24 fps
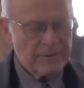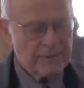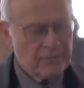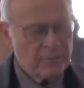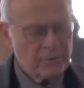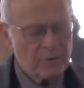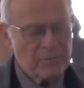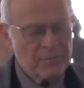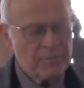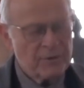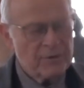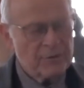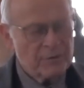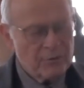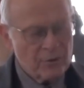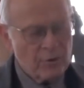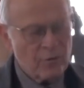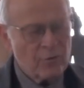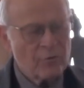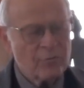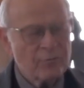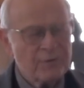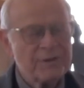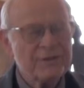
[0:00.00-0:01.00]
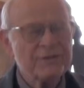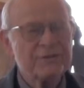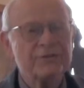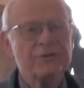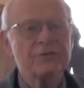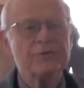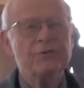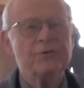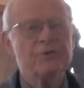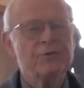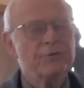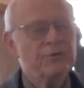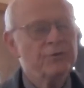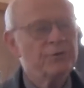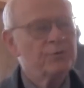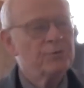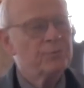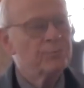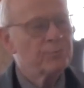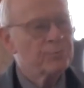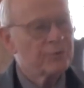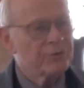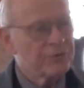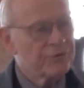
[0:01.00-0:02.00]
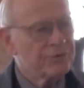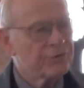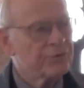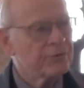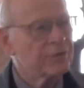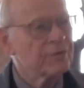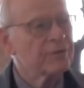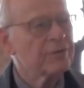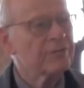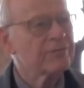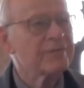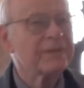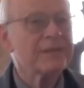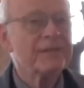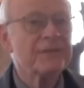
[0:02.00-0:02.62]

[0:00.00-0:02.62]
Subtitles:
There would have been no reason to preserve